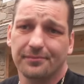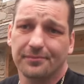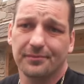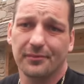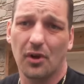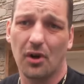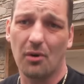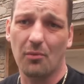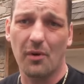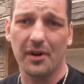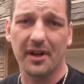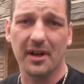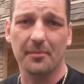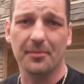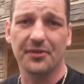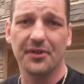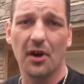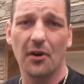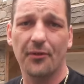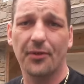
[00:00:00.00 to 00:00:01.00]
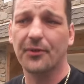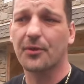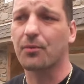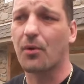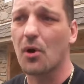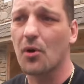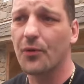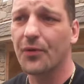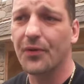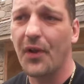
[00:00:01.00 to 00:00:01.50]
on one of them
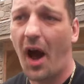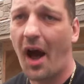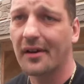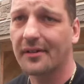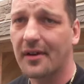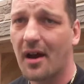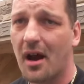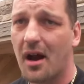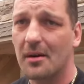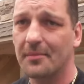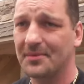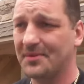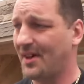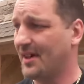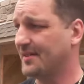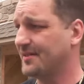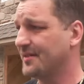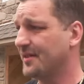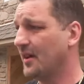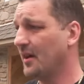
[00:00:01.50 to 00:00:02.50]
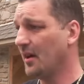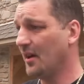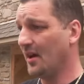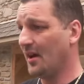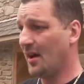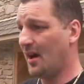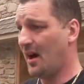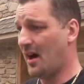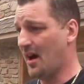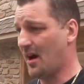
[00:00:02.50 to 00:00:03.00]
selfgrowth.com sites.
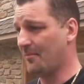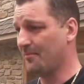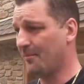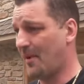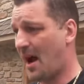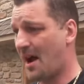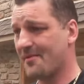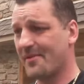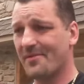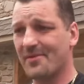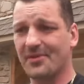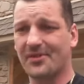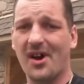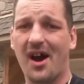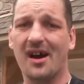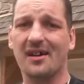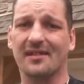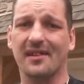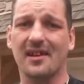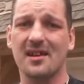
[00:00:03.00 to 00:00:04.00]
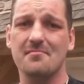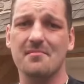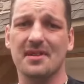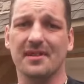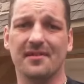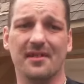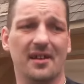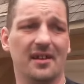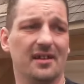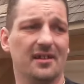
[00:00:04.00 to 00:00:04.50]
I've even talked to him
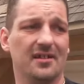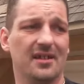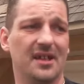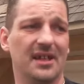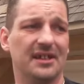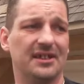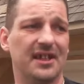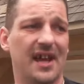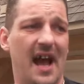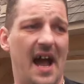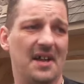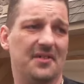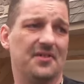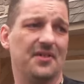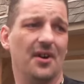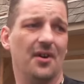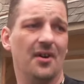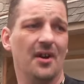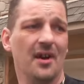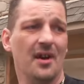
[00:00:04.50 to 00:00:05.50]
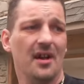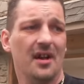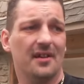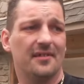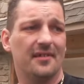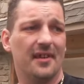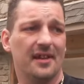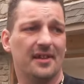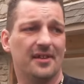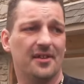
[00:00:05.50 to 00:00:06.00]
in chat. So
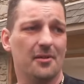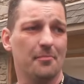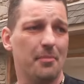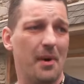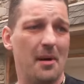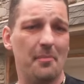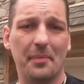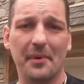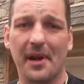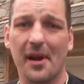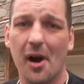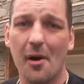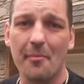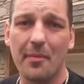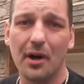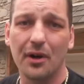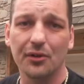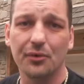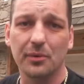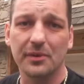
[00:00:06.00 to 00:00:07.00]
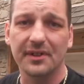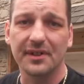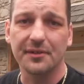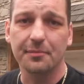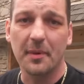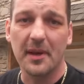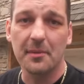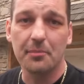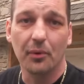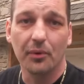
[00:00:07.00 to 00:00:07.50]
it's like you're bumping elbows with these
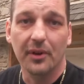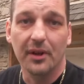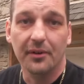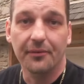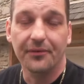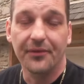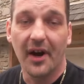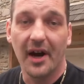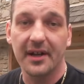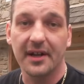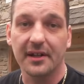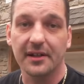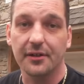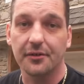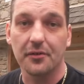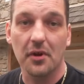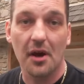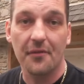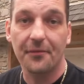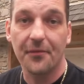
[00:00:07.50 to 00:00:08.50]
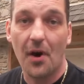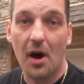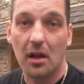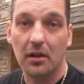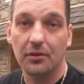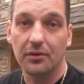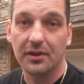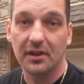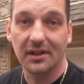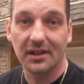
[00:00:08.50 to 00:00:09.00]
people that have done it and you're not
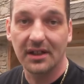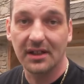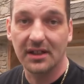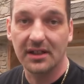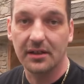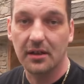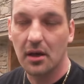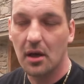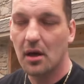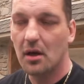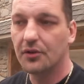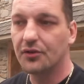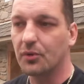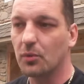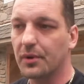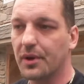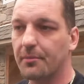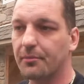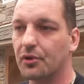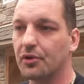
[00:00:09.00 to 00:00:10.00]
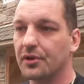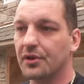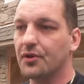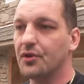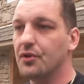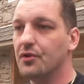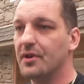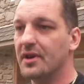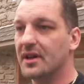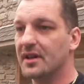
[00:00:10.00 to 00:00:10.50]
following the lead. So what I'm going to
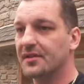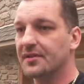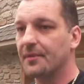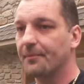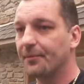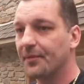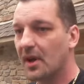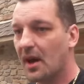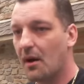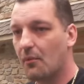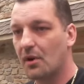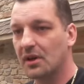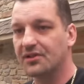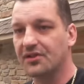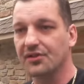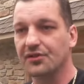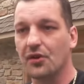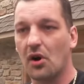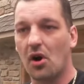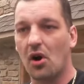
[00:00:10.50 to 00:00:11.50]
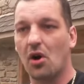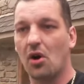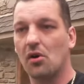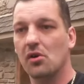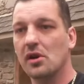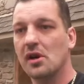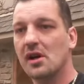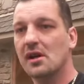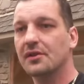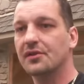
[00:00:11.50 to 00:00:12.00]
do is, I want you all
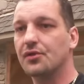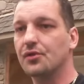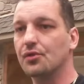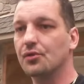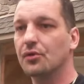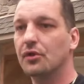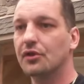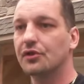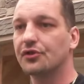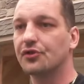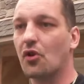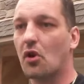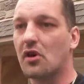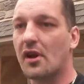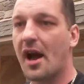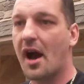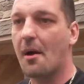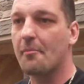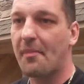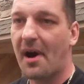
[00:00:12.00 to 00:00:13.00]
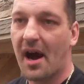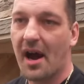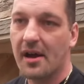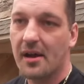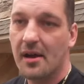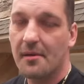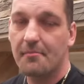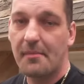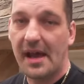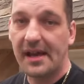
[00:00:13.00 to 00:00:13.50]
to start out by
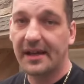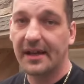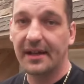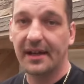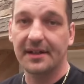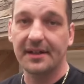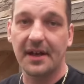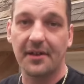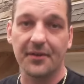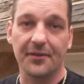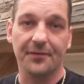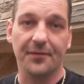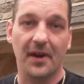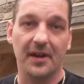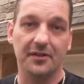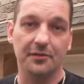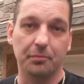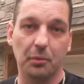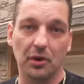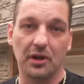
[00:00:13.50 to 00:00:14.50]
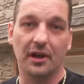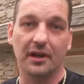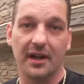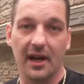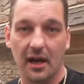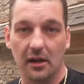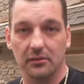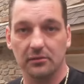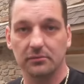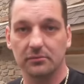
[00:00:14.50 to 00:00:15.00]
making another Facebook
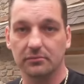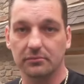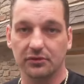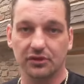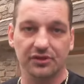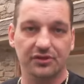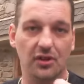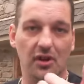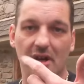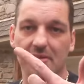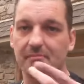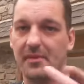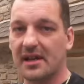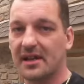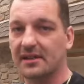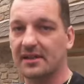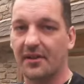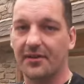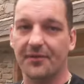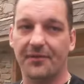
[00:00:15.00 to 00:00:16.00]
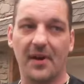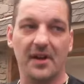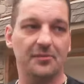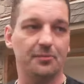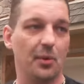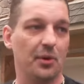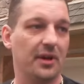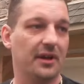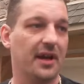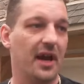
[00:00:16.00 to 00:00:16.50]
account. Just go ahead and make another
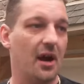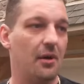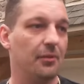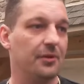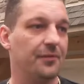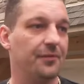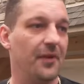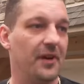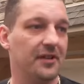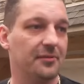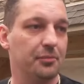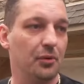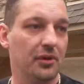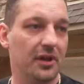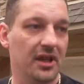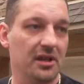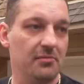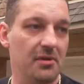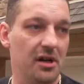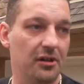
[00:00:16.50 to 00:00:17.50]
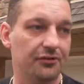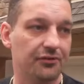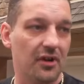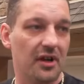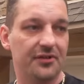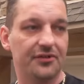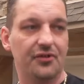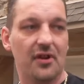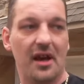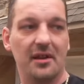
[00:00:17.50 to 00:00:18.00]
Facebook account with a Facebook email
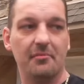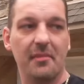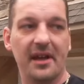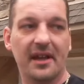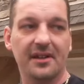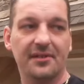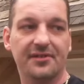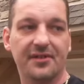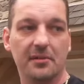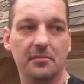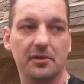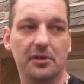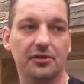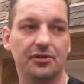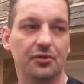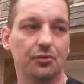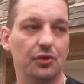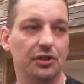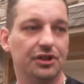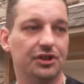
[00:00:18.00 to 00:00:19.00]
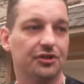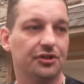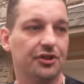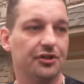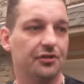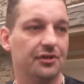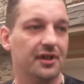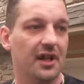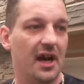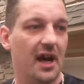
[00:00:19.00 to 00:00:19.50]
address. Try to make it similar to what you're
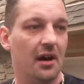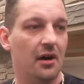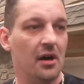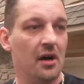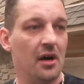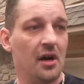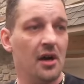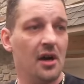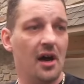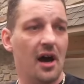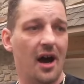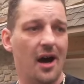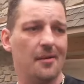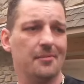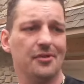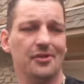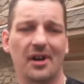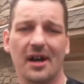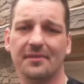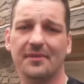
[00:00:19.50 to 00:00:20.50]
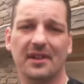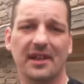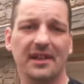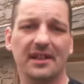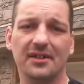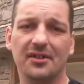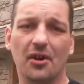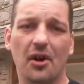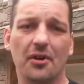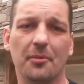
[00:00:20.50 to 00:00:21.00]
doing now. You don't have to get
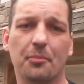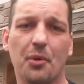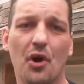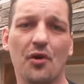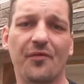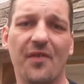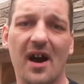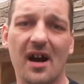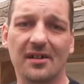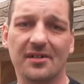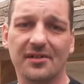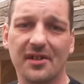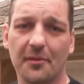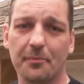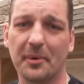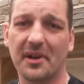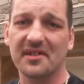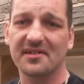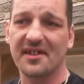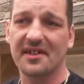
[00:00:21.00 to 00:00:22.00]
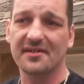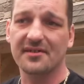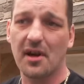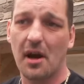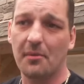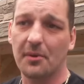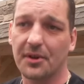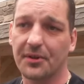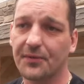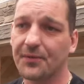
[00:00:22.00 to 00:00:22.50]
into all the profile and stuff because that's
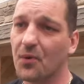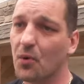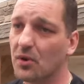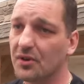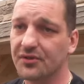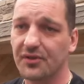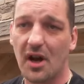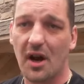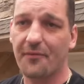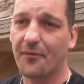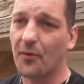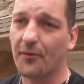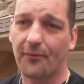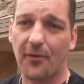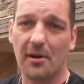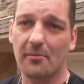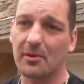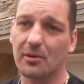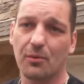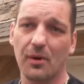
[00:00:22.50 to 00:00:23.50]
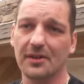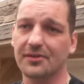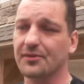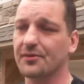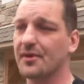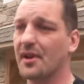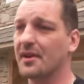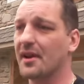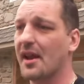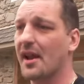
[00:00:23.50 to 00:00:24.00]
not what it's for. It's not for friend request or
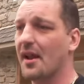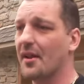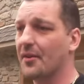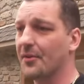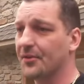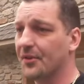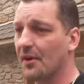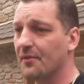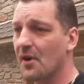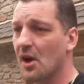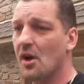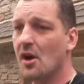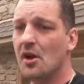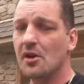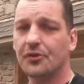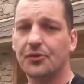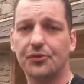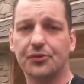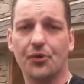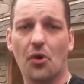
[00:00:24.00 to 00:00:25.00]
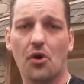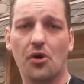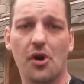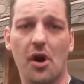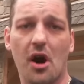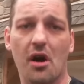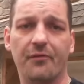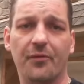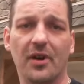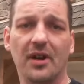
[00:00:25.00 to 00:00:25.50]
none of that other stuff. Start
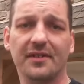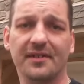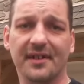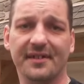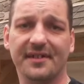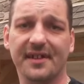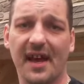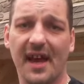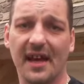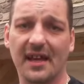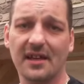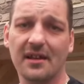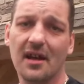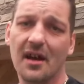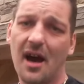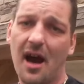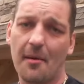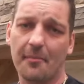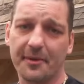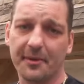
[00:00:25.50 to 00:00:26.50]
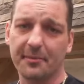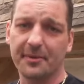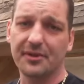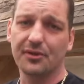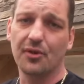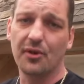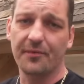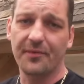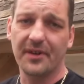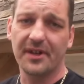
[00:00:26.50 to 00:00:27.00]
off today. I'm going to be
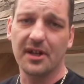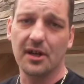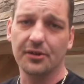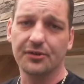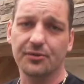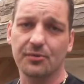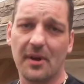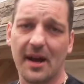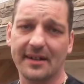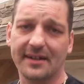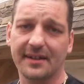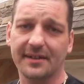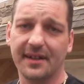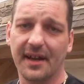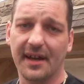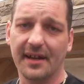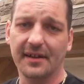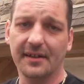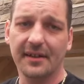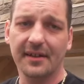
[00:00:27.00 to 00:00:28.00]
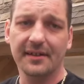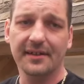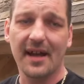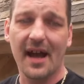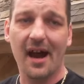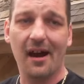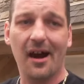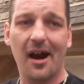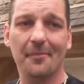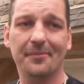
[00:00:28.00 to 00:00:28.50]
doing videos throughout the day.
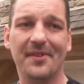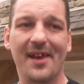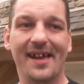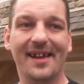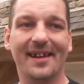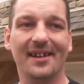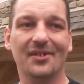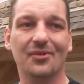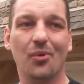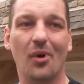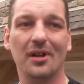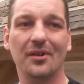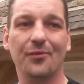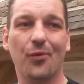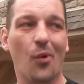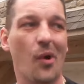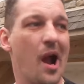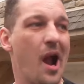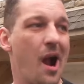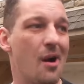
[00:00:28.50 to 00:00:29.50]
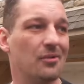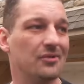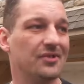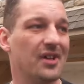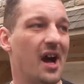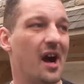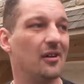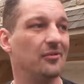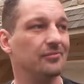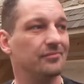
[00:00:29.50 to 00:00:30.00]
Now, I'm taking 24 hours
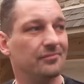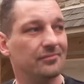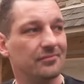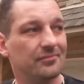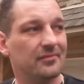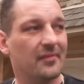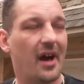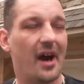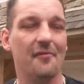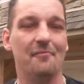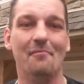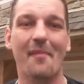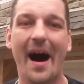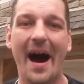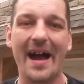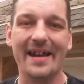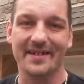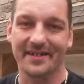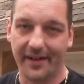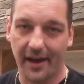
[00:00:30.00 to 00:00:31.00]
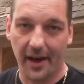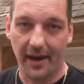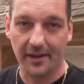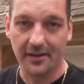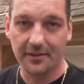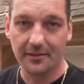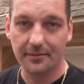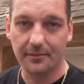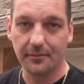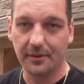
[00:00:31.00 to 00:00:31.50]
out of my
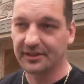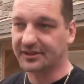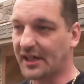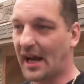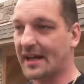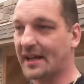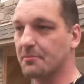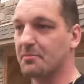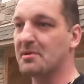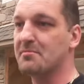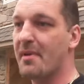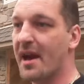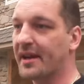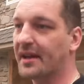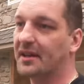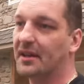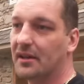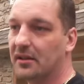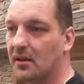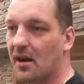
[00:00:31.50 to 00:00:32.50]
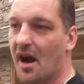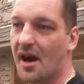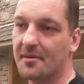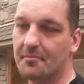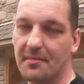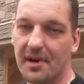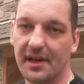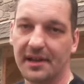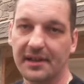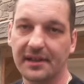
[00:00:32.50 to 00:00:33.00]
day, which could be making a lot of
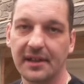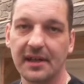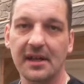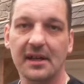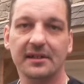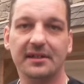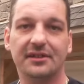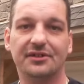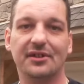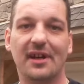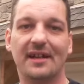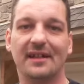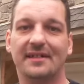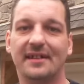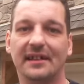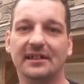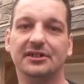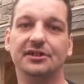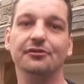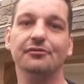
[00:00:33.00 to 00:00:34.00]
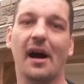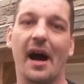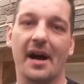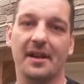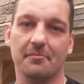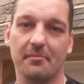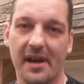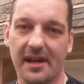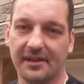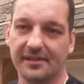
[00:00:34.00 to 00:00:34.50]
money, to try to teach you how
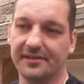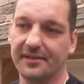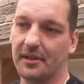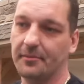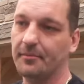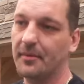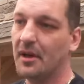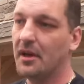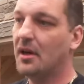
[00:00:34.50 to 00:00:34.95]
to make some.